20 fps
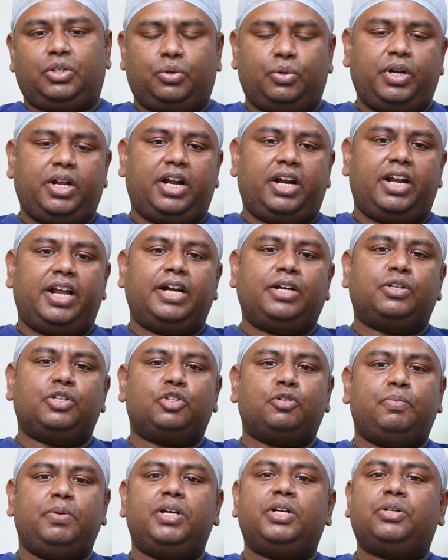Today I would like to
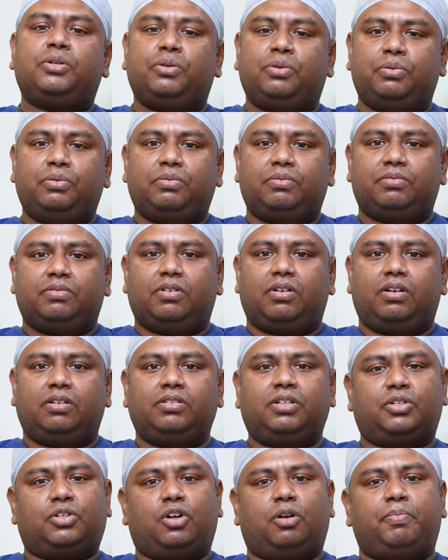speak to you
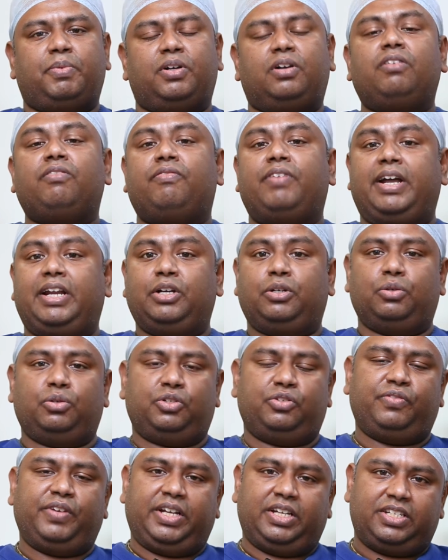on the topic of
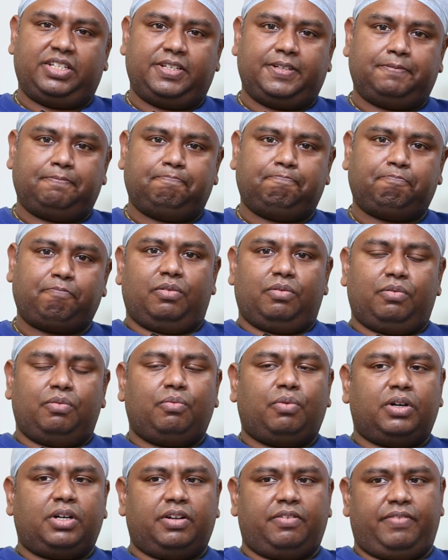varicose veins.
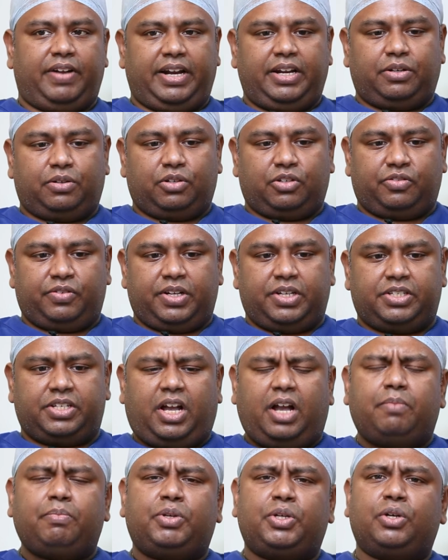What are varicose veins?
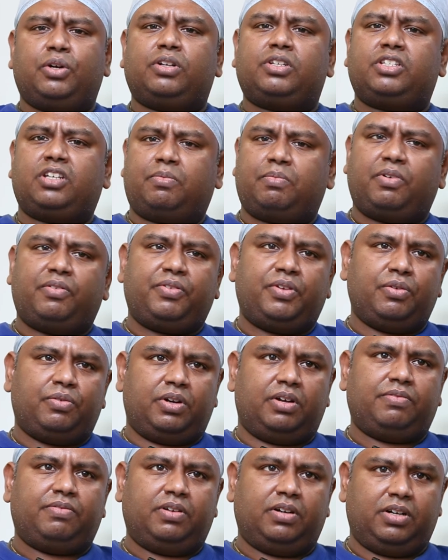I am sure some of you
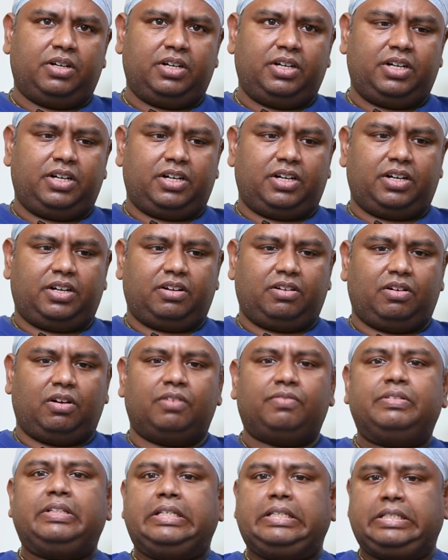would have heard
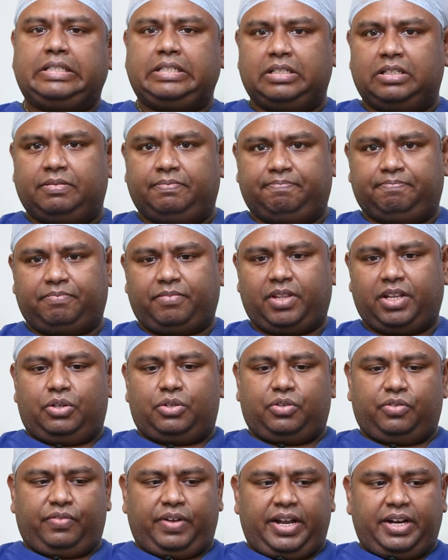of this term.
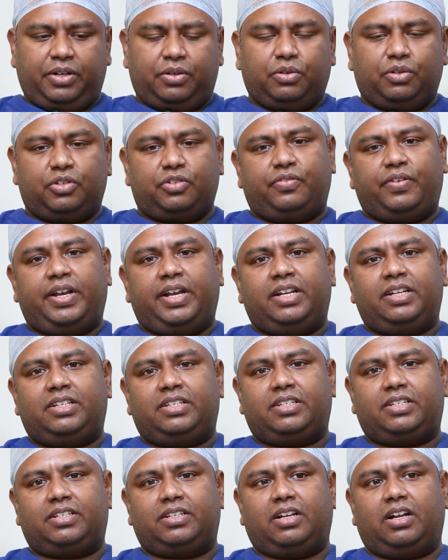So varicose
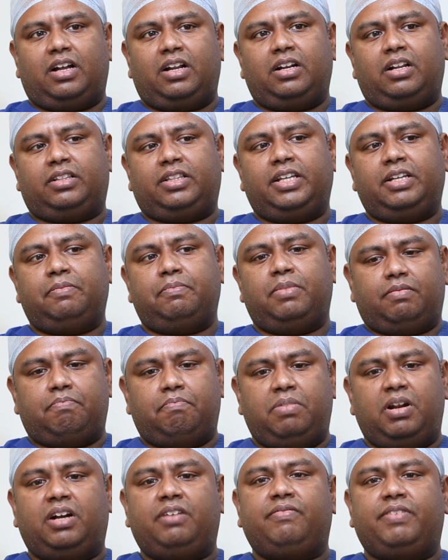veins are nothing
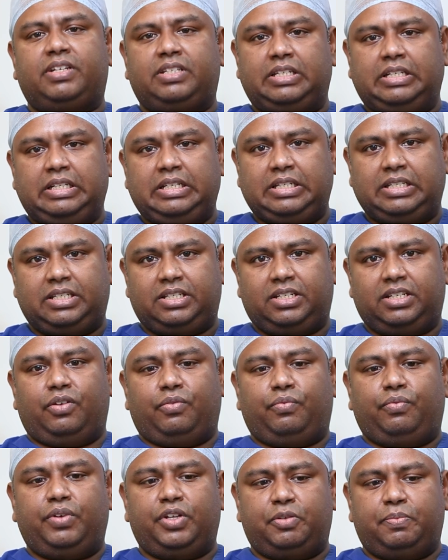but blood vessels
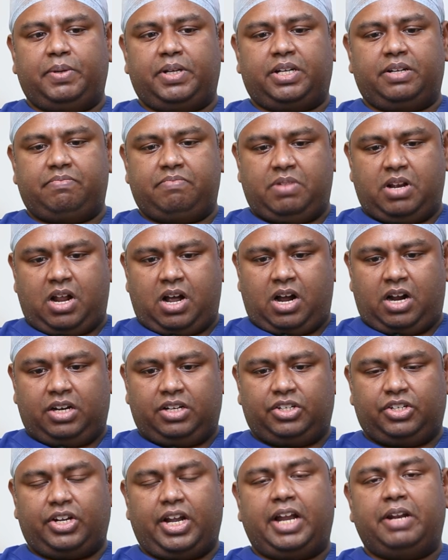which become
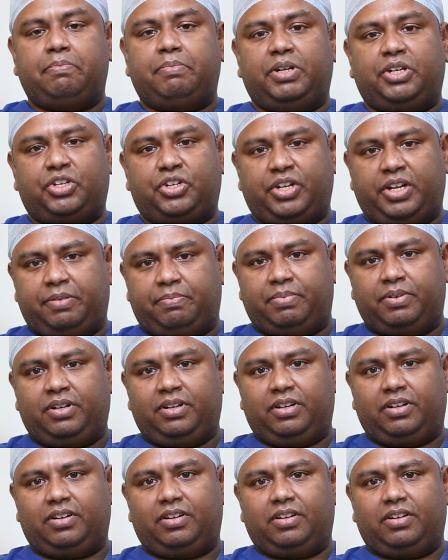large and
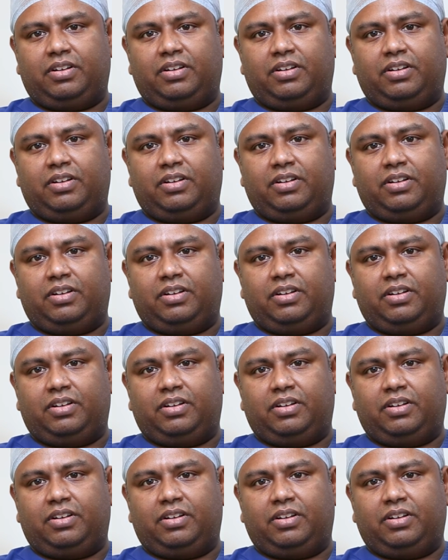misshapen,